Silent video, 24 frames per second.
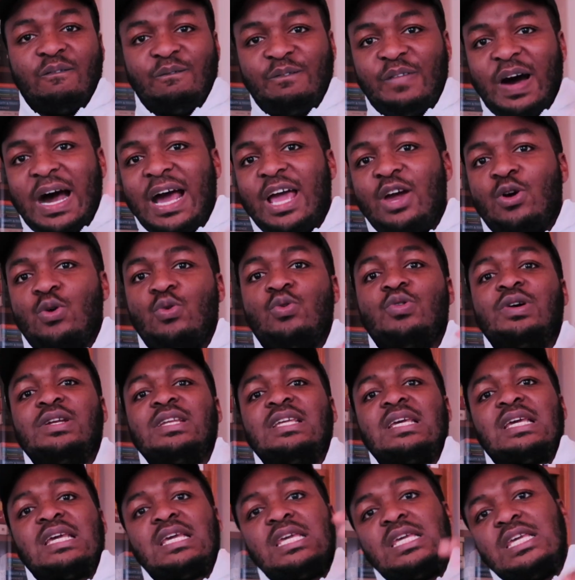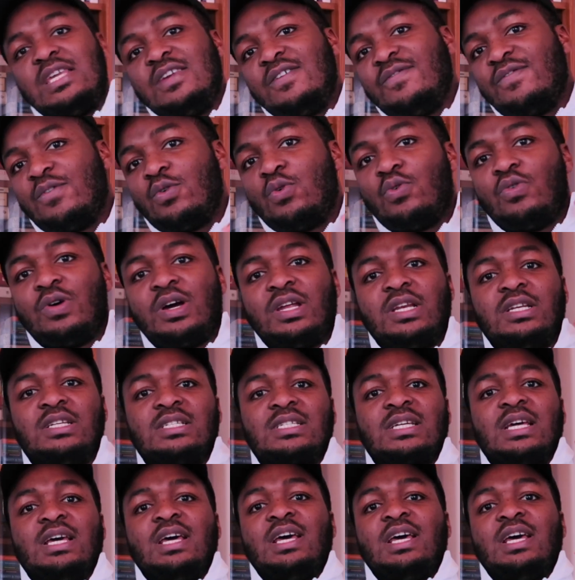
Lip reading: vile and evil and